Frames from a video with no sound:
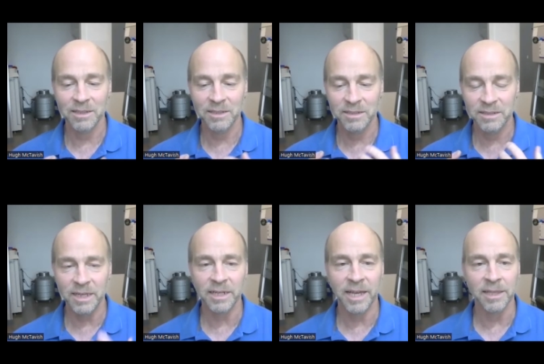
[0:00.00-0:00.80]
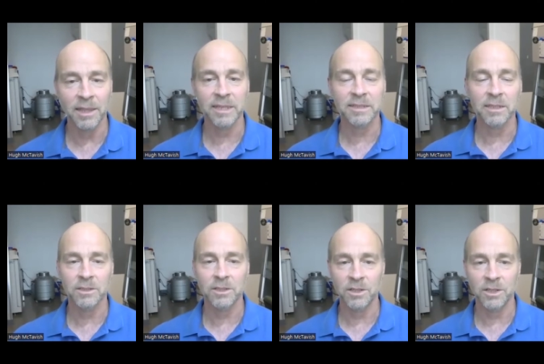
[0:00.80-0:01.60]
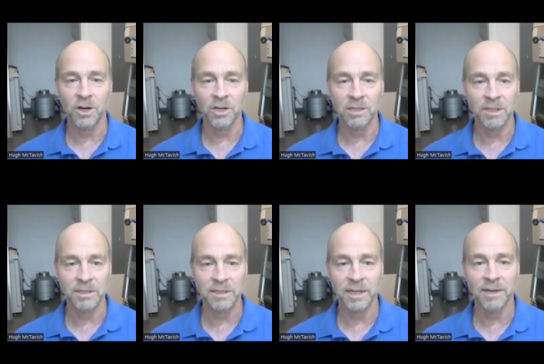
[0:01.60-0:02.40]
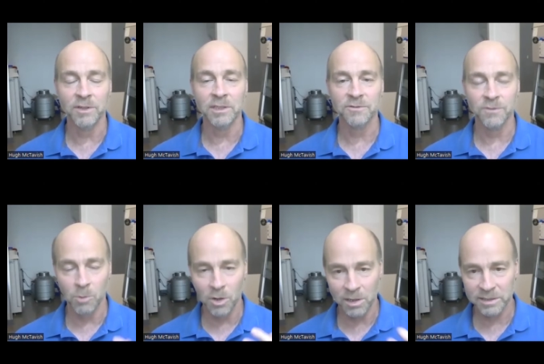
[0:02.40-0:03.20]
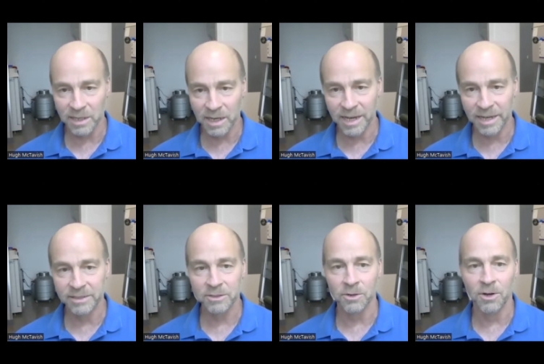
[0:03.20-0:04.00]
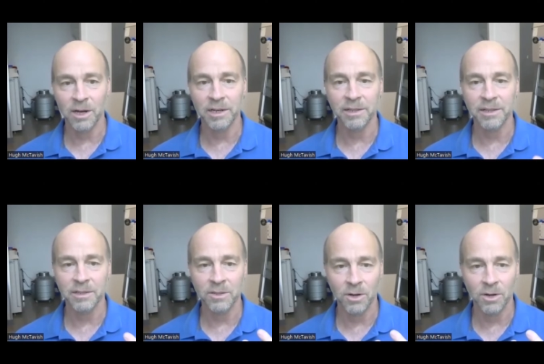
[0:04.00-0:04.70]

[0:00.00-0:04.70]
sit and listen to the arguments and evidence from all sides on,